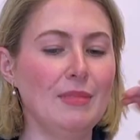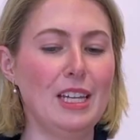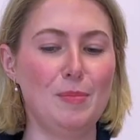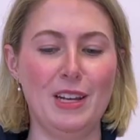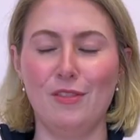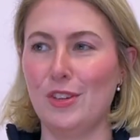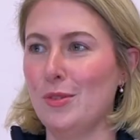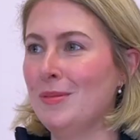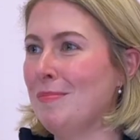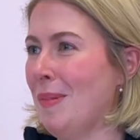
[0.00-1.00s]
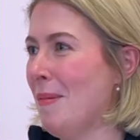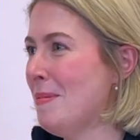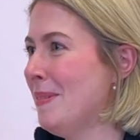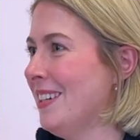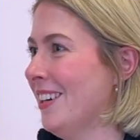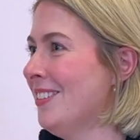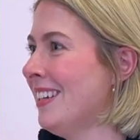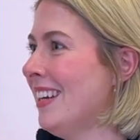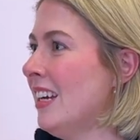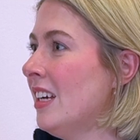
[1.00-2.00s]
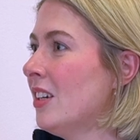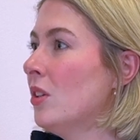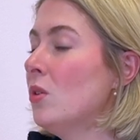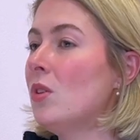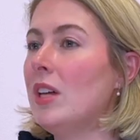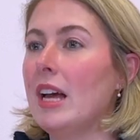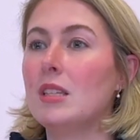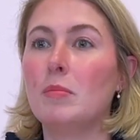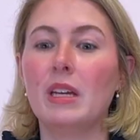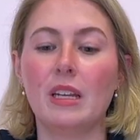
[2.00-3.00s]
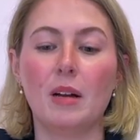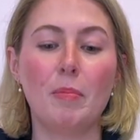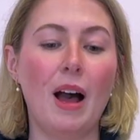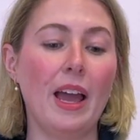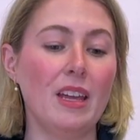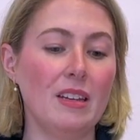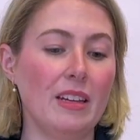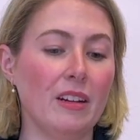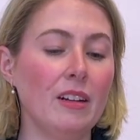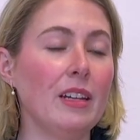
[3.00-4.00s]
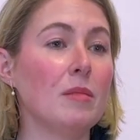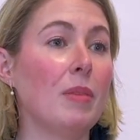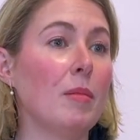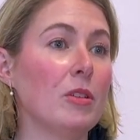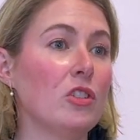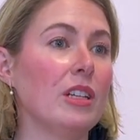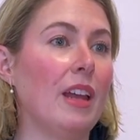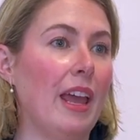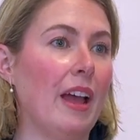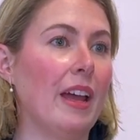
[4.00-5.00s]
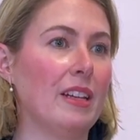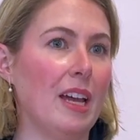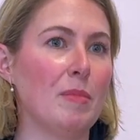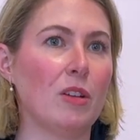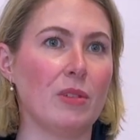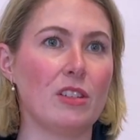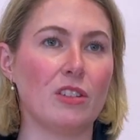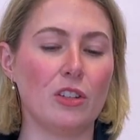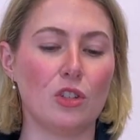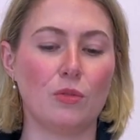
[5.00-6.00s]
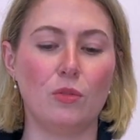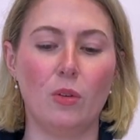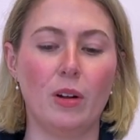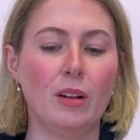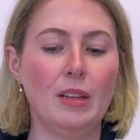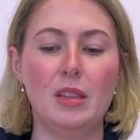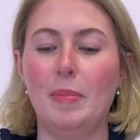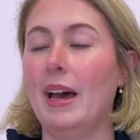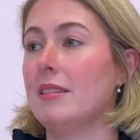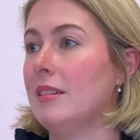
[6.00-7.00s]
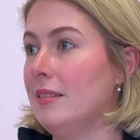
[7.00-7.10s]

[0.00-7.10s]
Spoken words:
As many of you probably know, Google has been a pioneer in publishing AI and ML research for the past